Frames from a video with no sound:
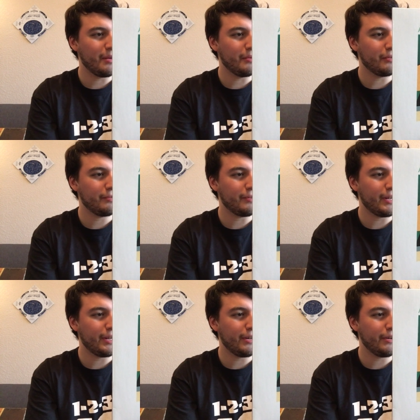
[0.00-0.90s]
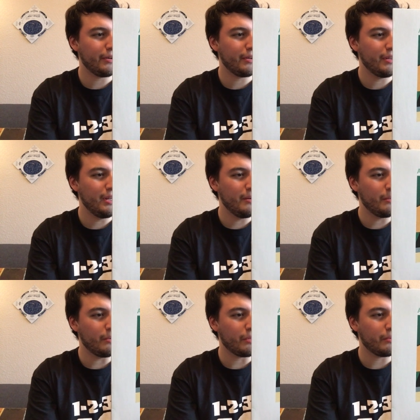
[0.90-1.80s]
Elmo's Fire
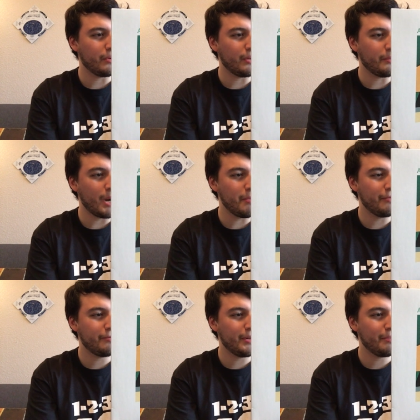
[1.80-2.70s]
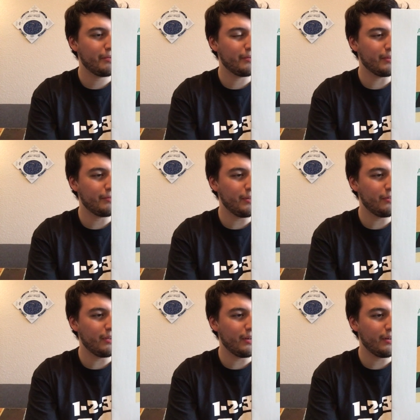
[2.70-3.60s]
with uh, Robert Fripp
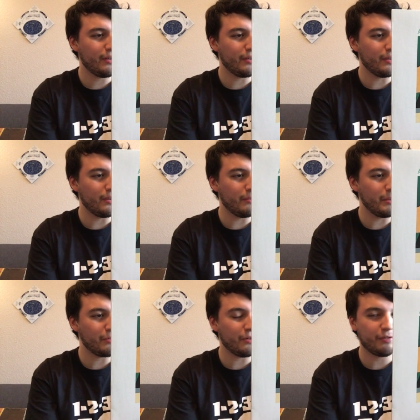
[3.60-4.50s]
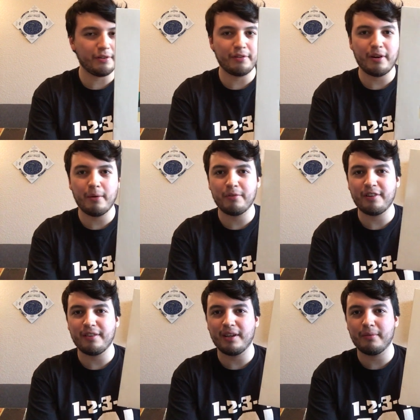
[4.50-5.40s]
featured there on uh, Wimshurst guitar,
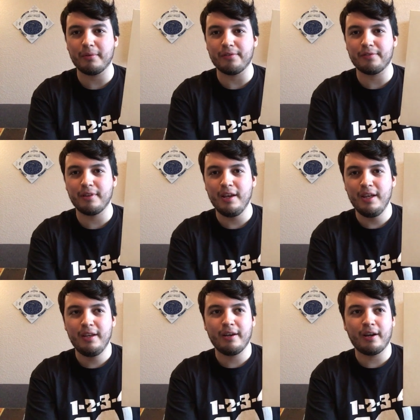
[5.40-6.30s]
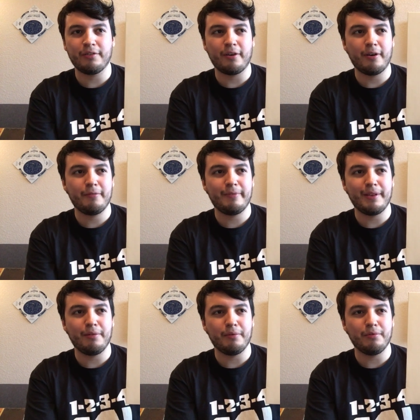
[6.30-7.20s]
which I think was guitar
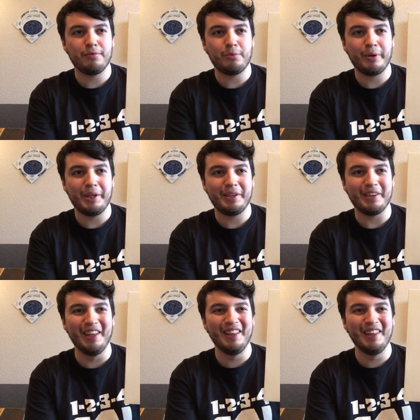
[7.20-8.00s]
fed through twin